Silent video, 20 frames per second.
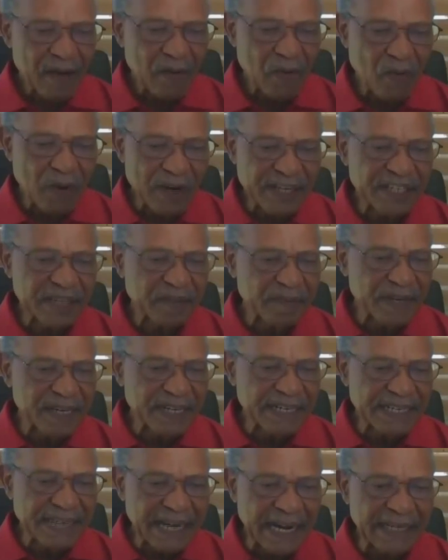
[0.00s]
what is
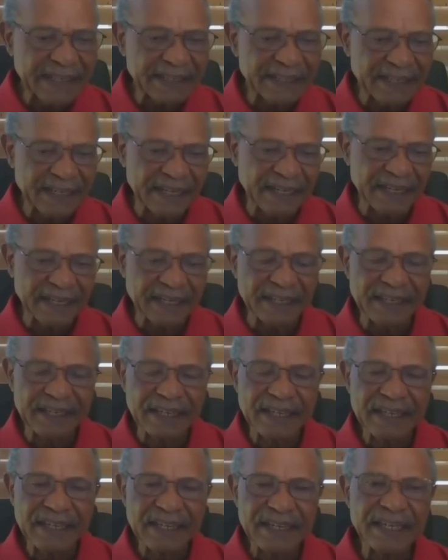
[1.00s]
being done there
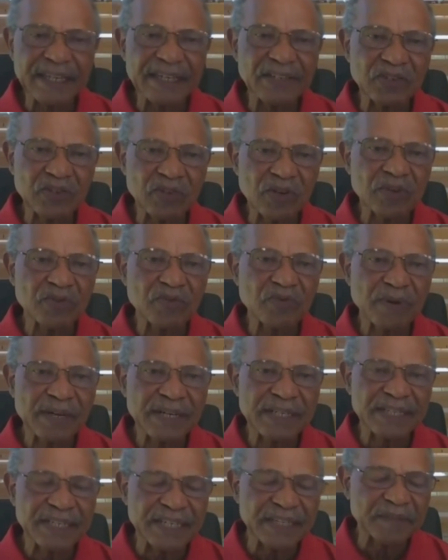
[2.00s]
is not
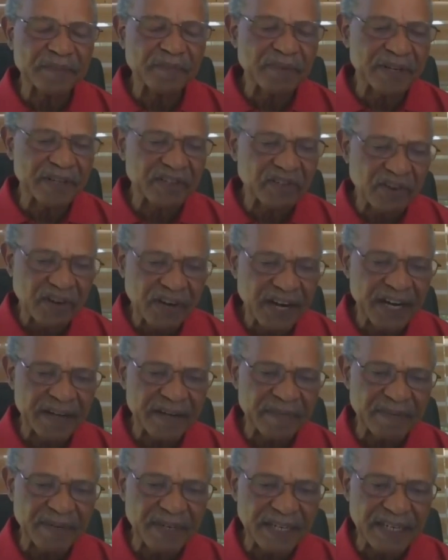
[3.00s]
what is
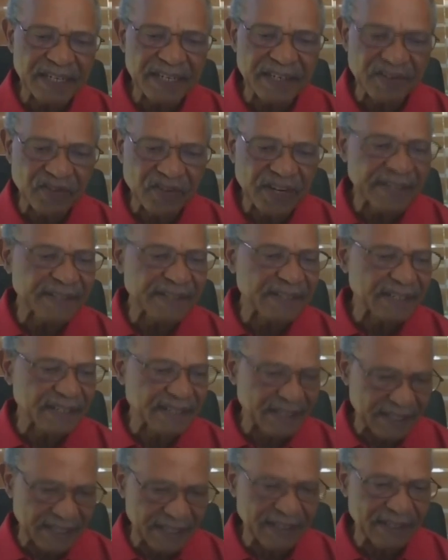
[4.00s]
prescribed in the trust
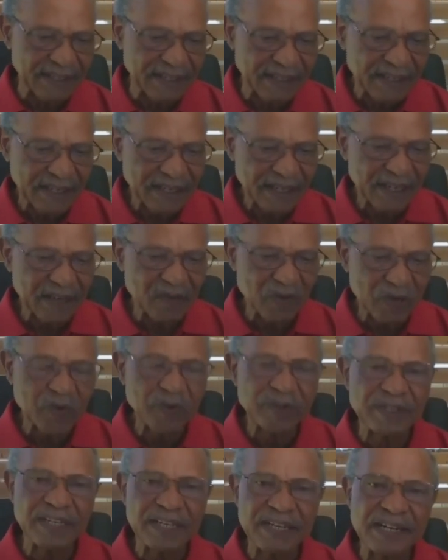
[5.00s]
deed and what
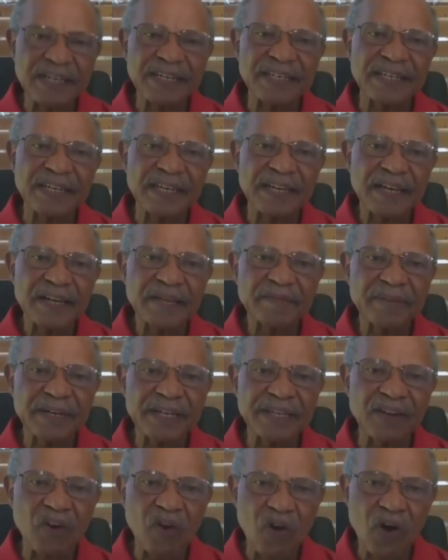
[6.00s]
was agreed by
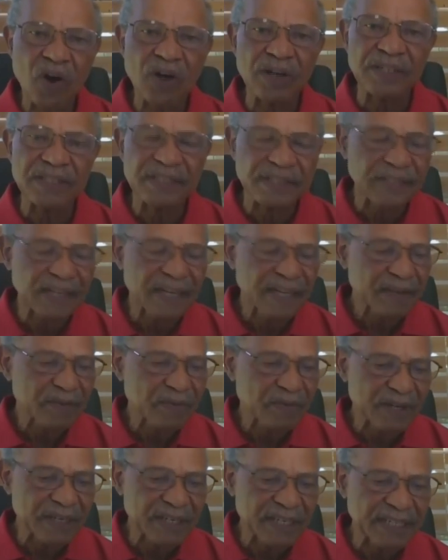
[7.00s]
the courts
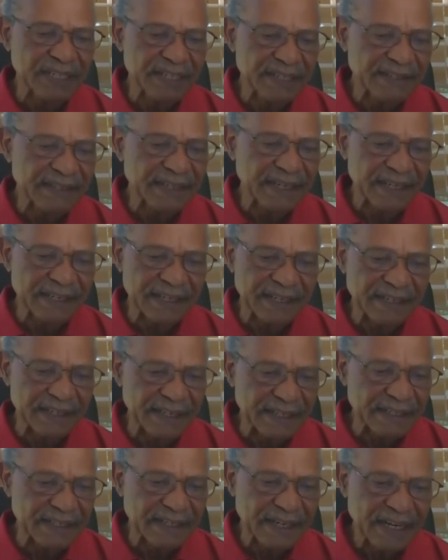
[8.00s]
when they decided
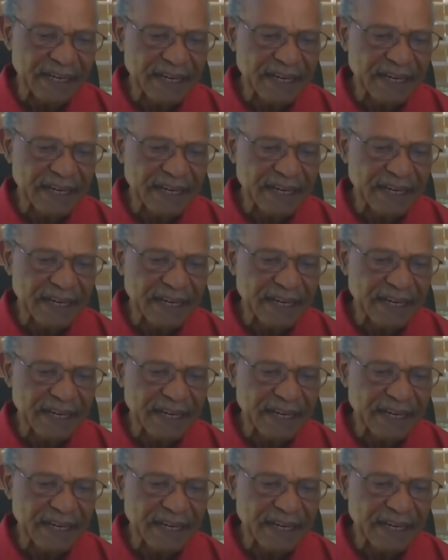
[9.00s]
that